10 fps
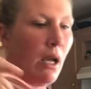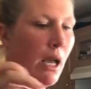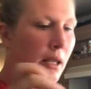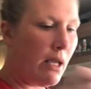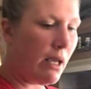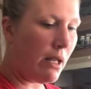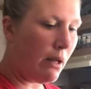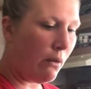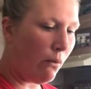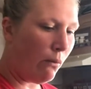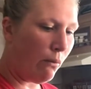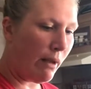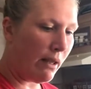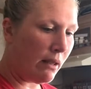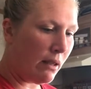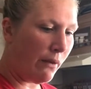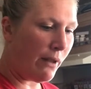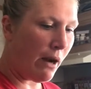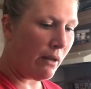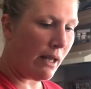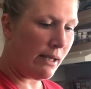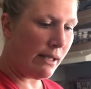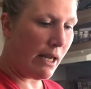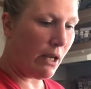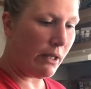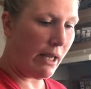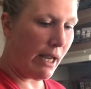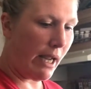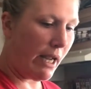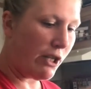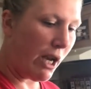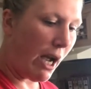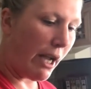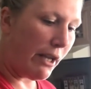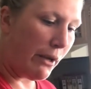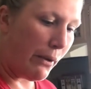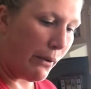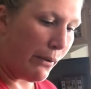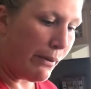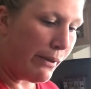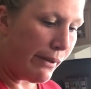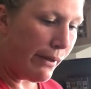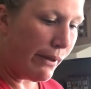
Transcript: And then with the flour that's sitting on the edge, I use